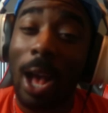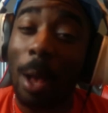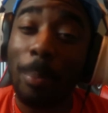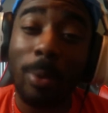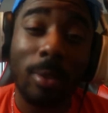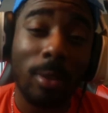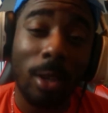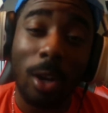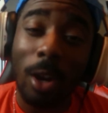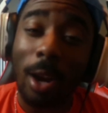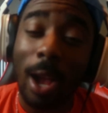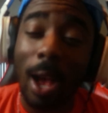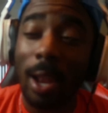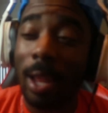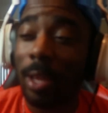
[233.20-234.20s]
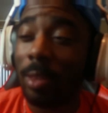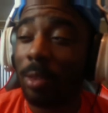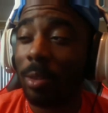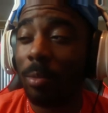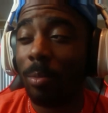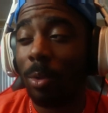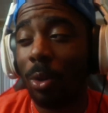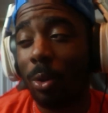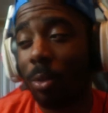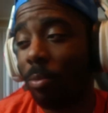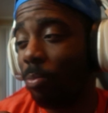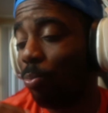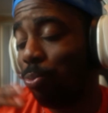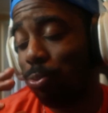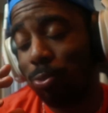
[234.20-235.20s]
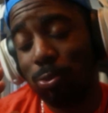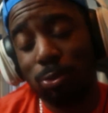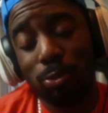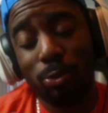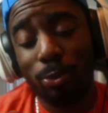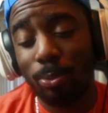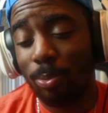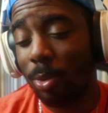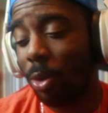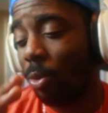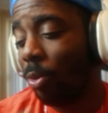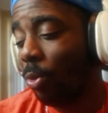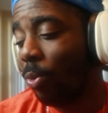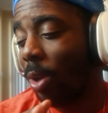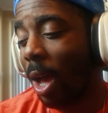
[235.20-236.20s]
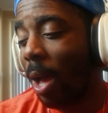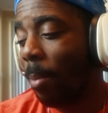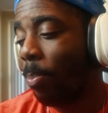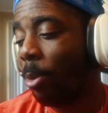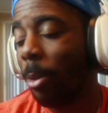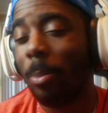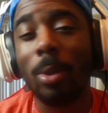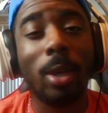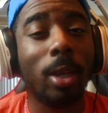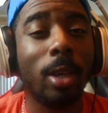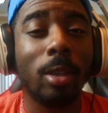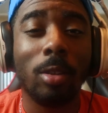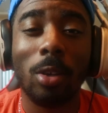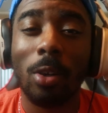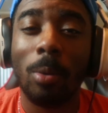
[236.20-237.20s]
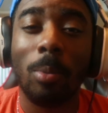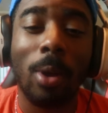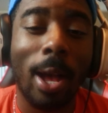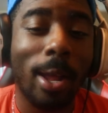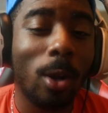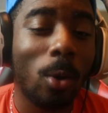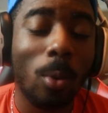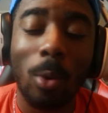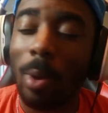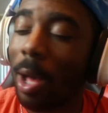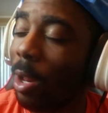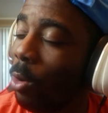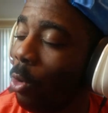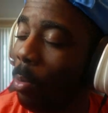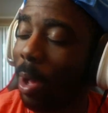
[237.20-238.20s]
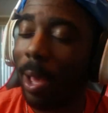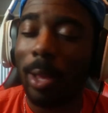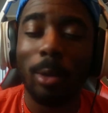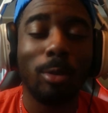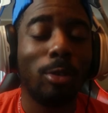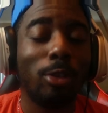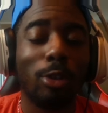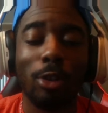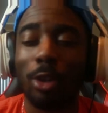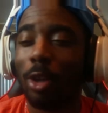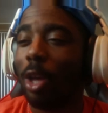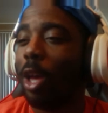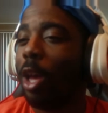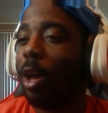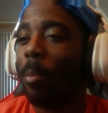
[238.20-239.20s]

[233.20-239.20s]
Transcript: I'll be seeing her highlights, bro. Bro, do not put me against her, bro. I don't want my ankles took.